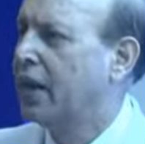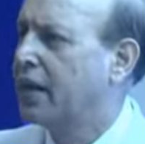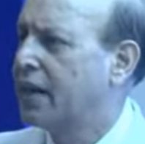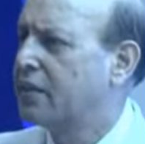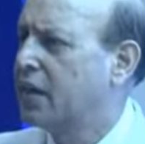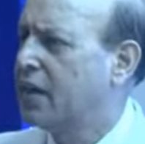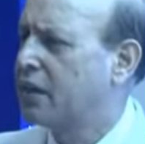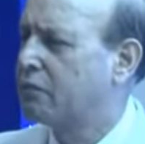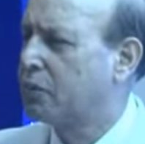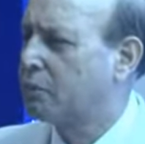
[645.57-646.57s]
and I think
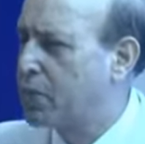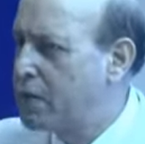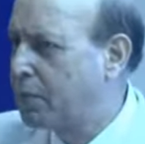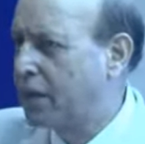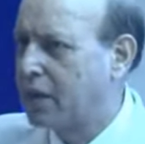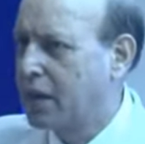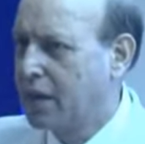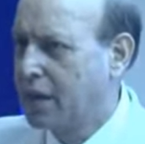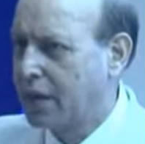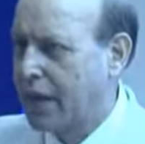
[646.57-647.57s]
if the people
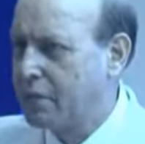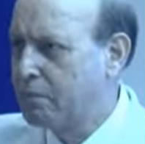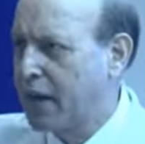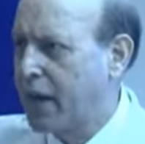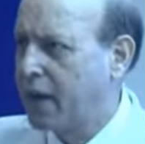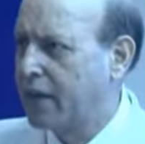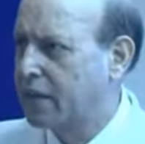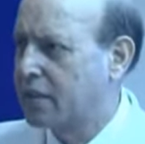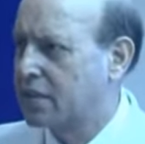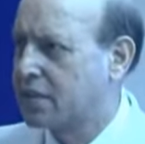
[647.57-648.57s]
get
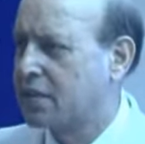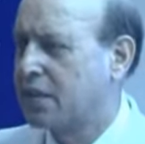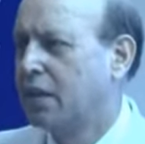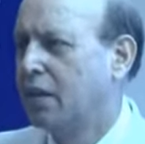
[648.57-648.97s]
behind this